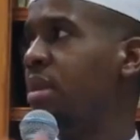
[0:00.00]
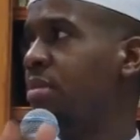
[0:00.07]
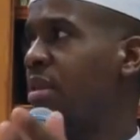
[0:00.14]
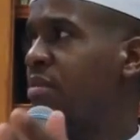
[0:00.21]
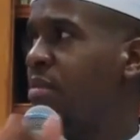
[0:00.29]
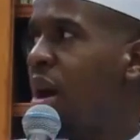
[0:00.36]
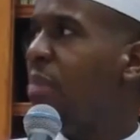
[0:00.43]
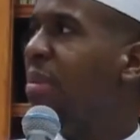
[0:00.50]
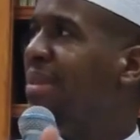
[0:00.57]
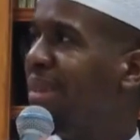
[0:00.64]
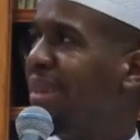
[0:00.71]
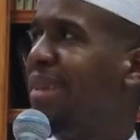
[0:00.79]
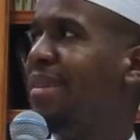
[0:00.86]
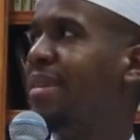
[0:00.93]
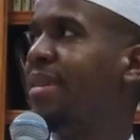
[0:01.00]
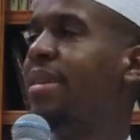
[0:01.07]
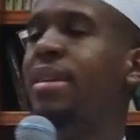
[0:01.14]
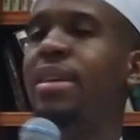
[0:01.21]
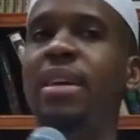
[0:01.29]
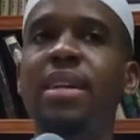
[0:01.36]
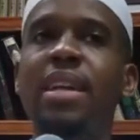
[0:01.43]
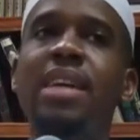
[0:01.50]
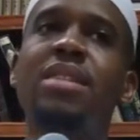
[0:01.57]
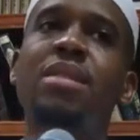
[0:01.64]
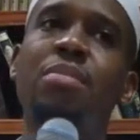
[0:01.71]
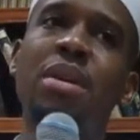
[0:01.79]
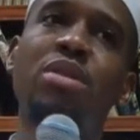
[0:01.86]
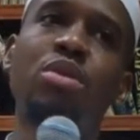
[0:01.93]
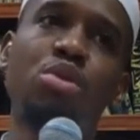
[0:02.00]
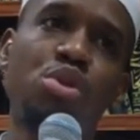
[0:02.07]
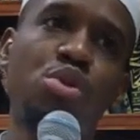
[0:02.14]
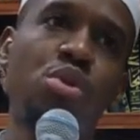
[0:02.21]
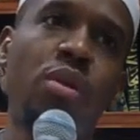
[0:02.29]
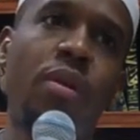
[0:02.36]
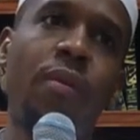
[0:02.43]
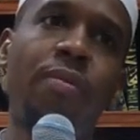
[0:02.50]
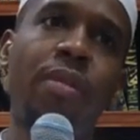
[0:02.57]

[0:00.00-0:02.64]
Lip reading: the Prophet Muhammad did it. And that's the best khushu'.